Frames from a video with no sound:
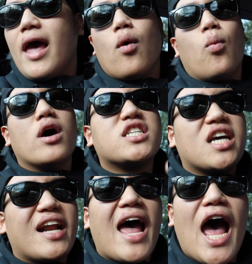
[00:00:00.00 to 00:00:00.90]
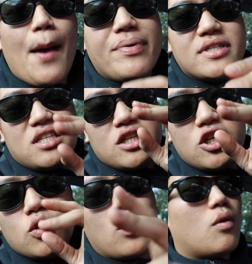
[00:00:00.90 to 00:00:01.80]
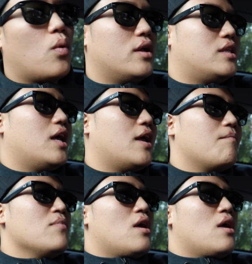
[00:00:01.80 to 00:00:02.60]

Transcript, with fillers: and what's gonna happen to you on what day.